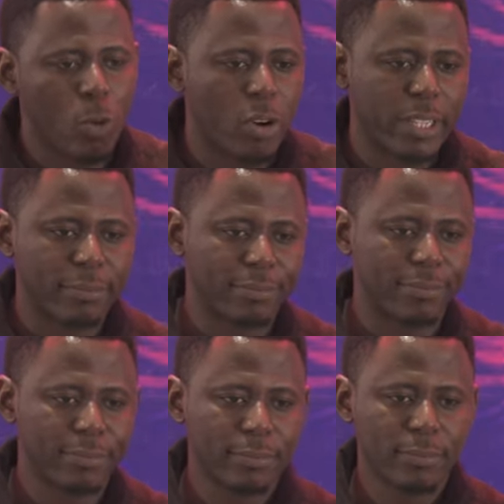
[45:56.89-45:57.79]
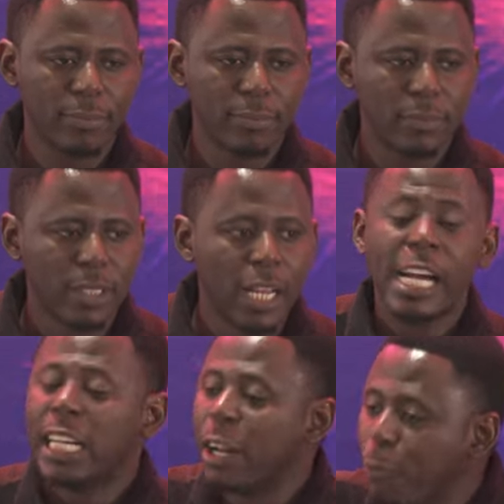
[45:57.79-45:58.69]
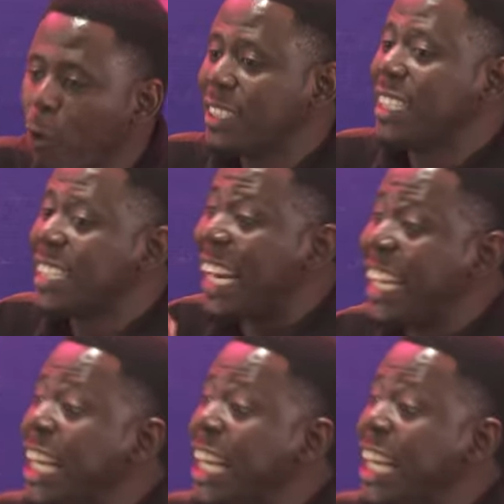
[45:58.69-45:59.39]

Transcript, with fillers: worry. The first thing that